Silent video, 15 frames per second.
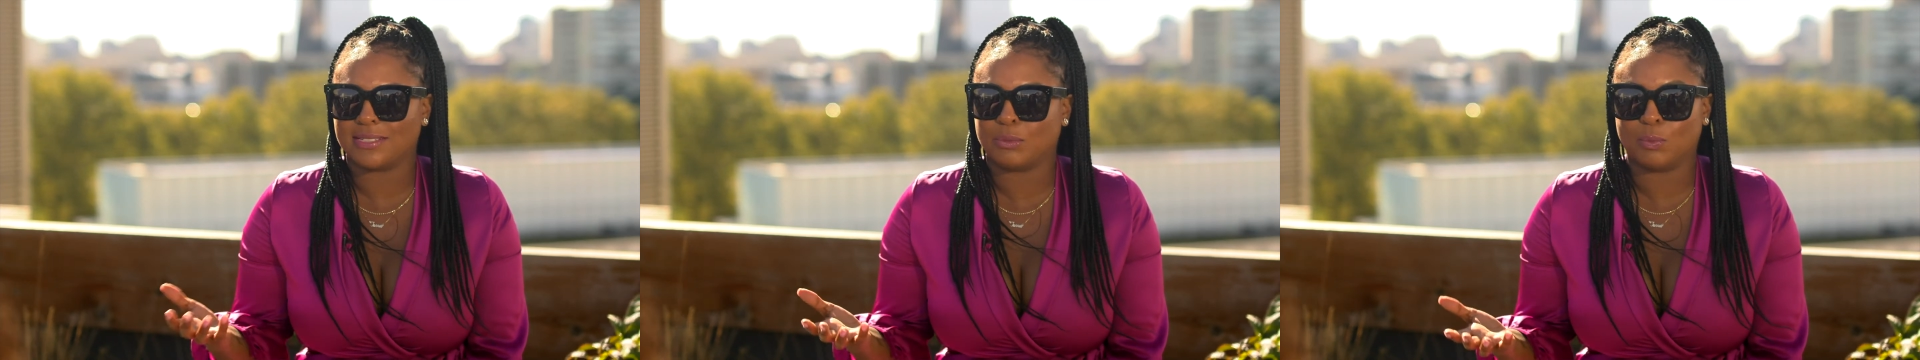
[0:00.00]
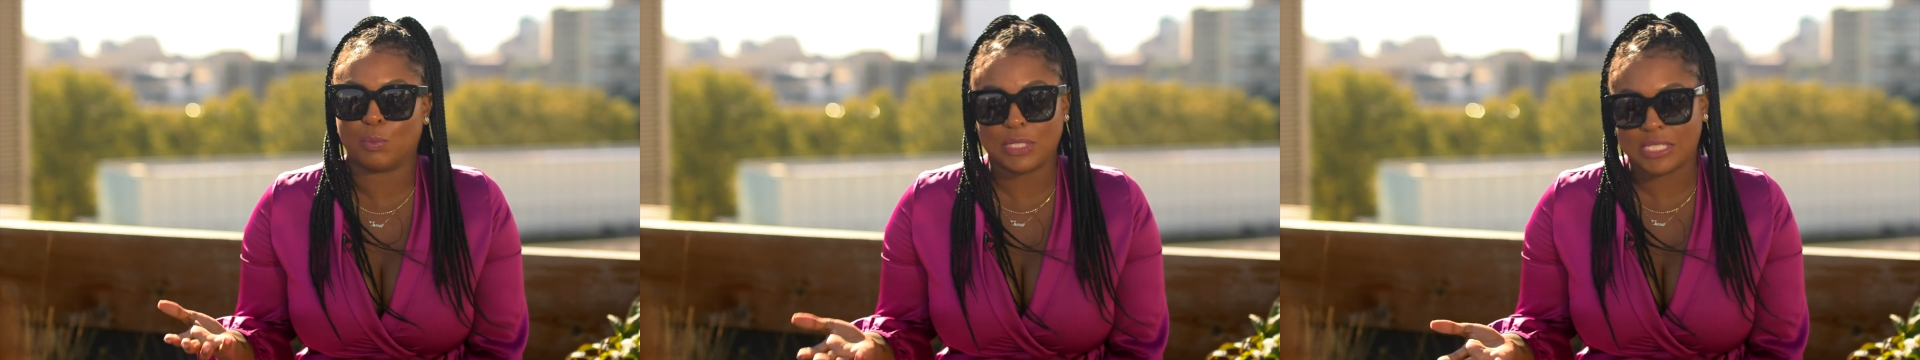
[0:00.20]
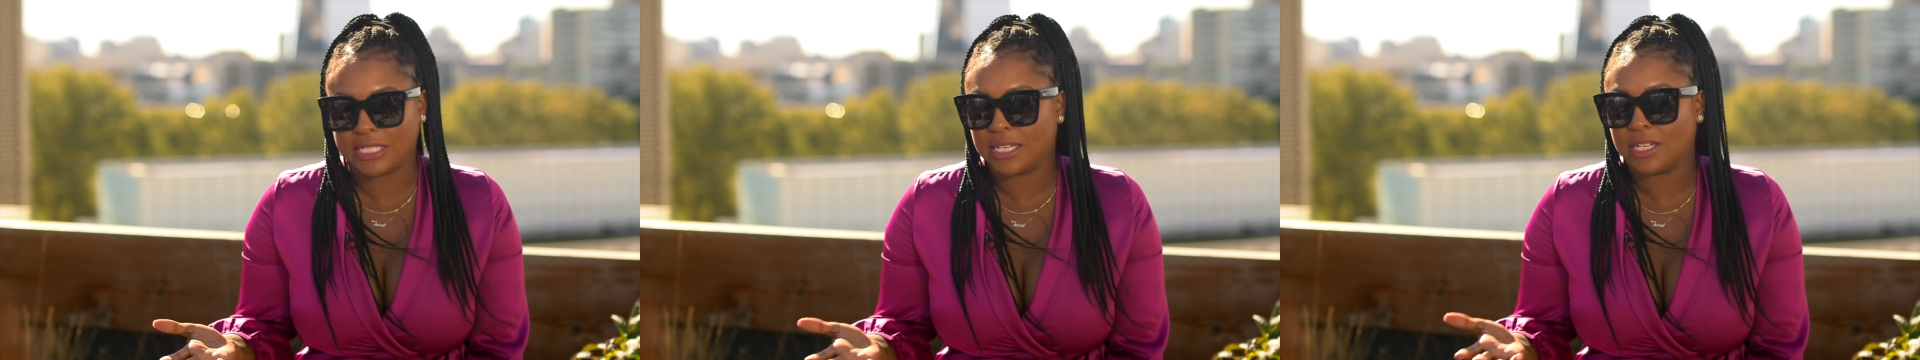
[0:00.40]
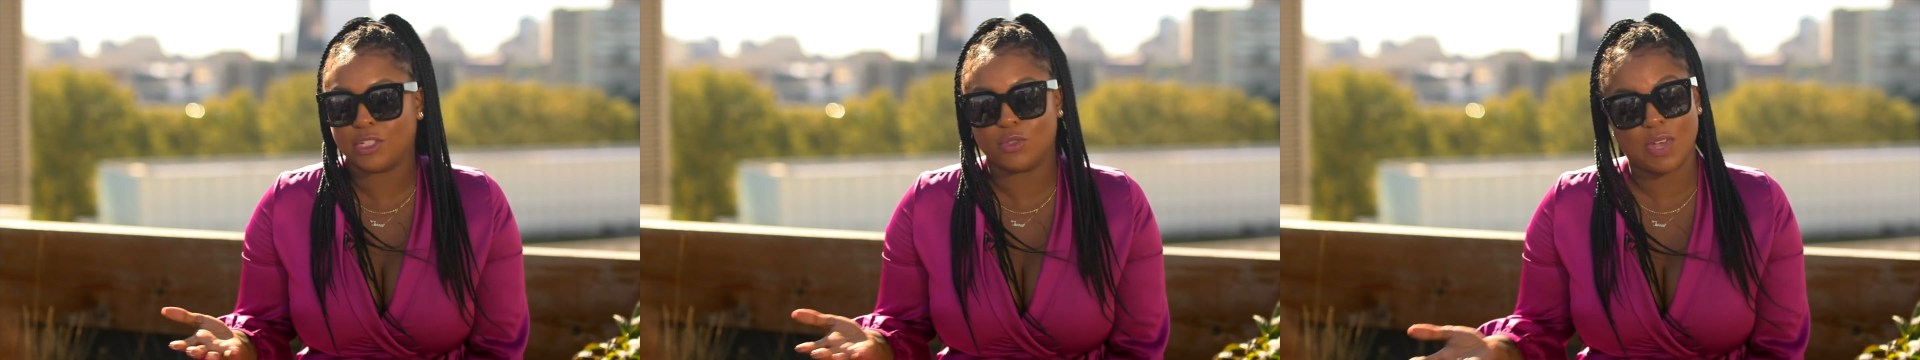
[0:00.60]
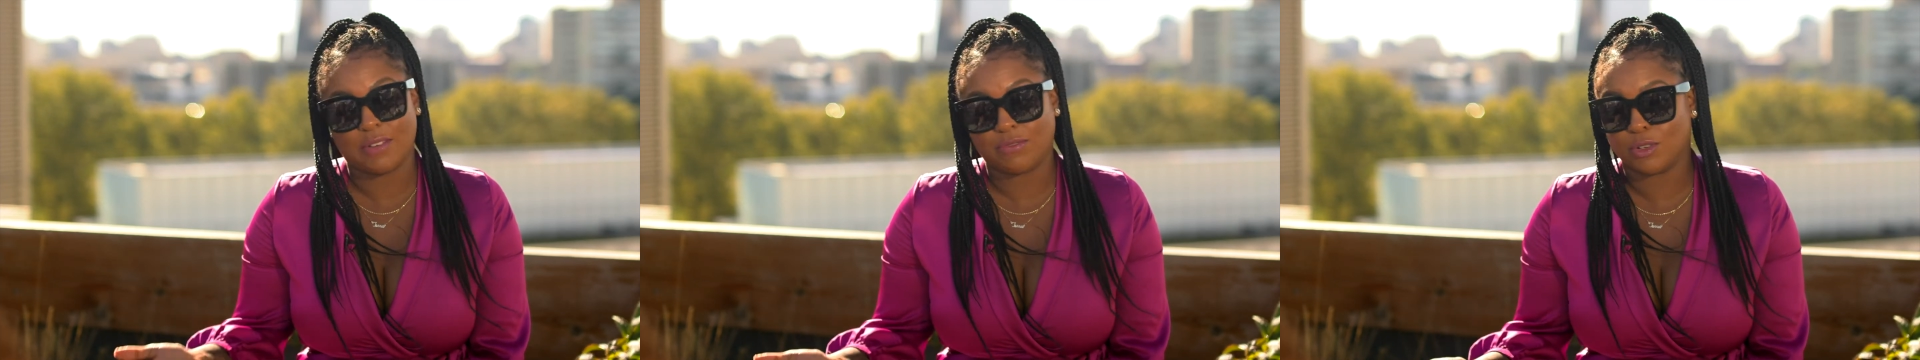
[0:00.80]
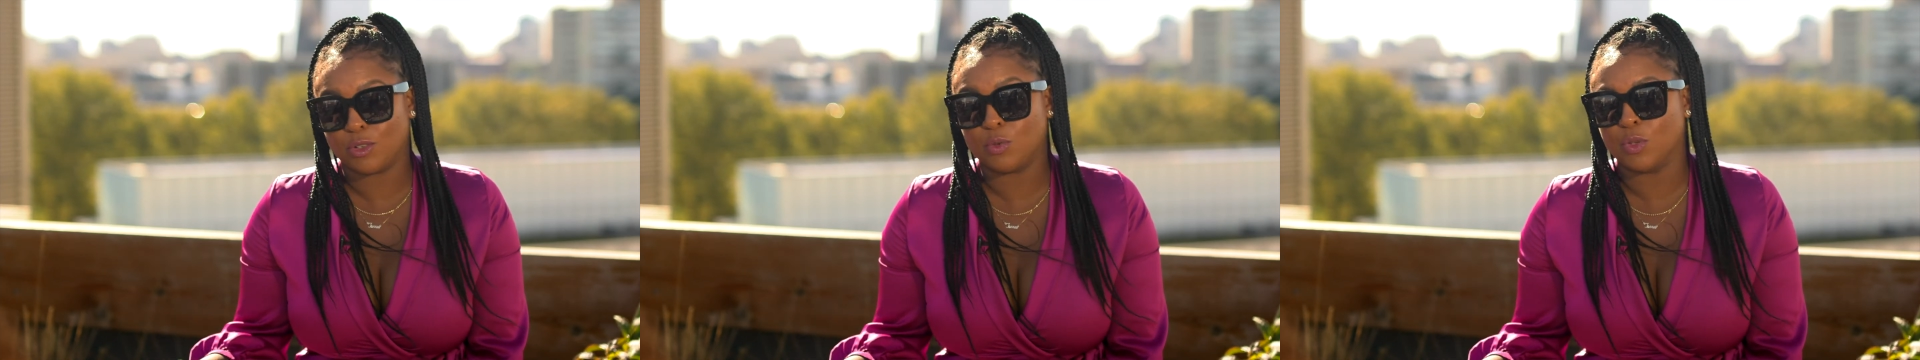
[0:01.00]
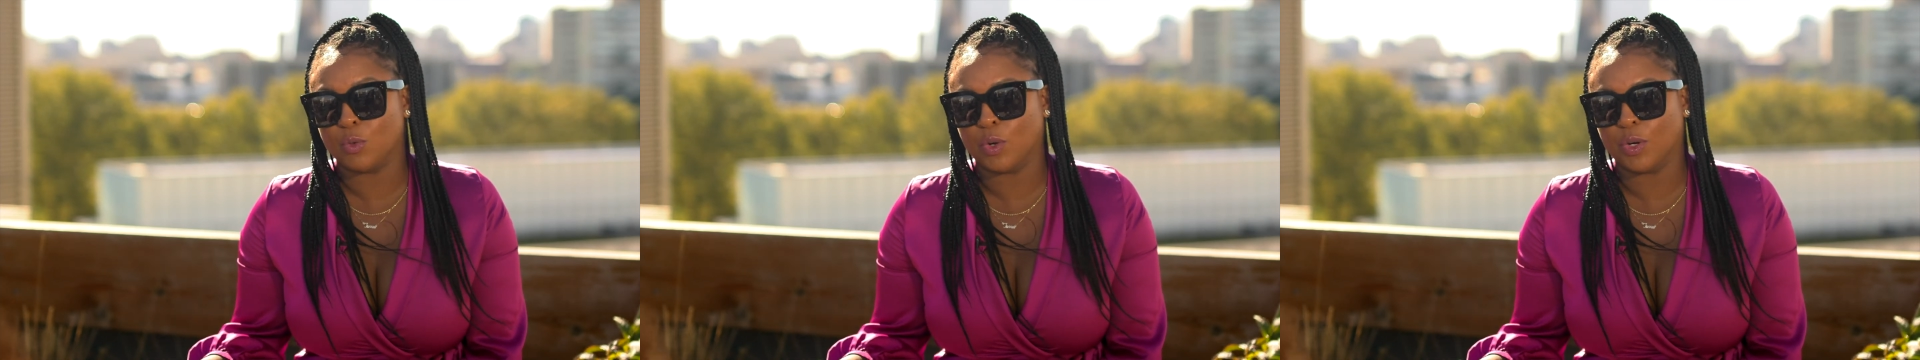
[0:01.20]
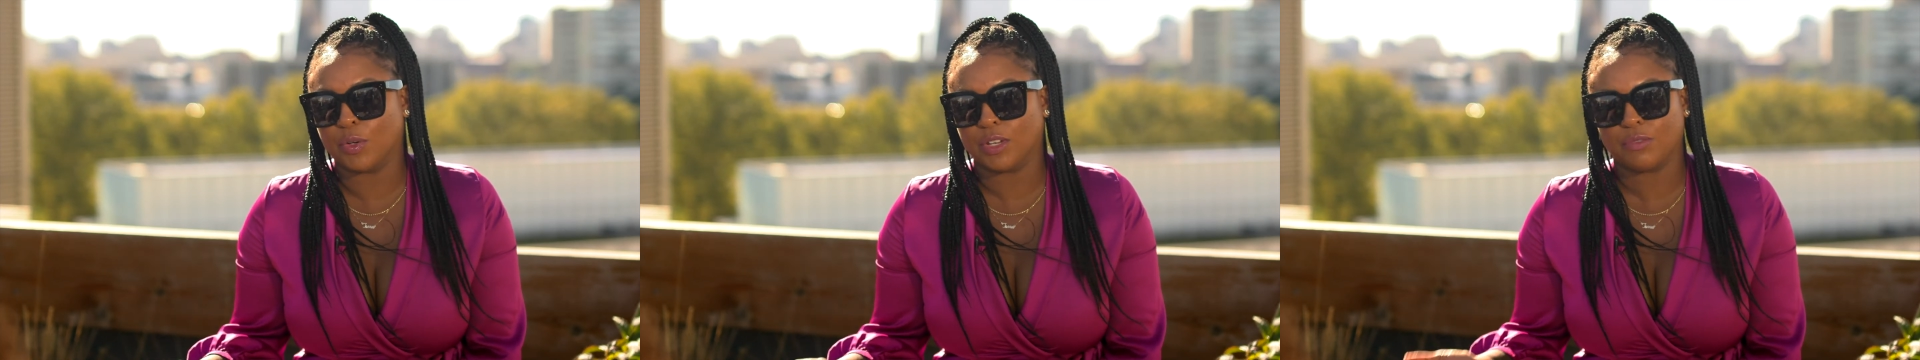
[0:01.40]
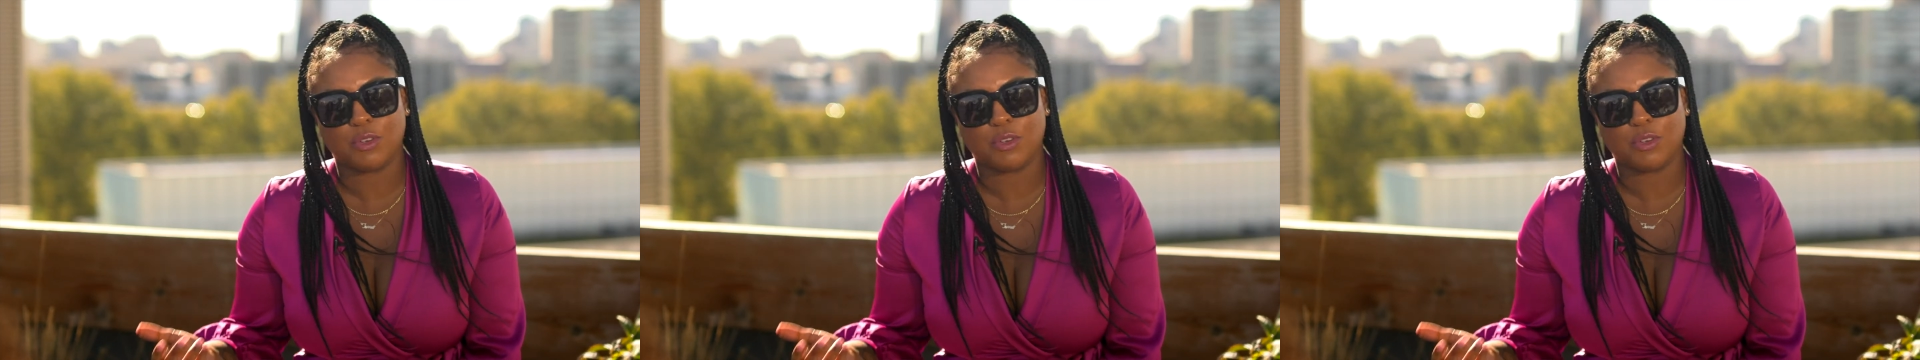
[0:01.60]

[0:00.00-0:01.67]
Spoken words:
Once again, you have to do the work.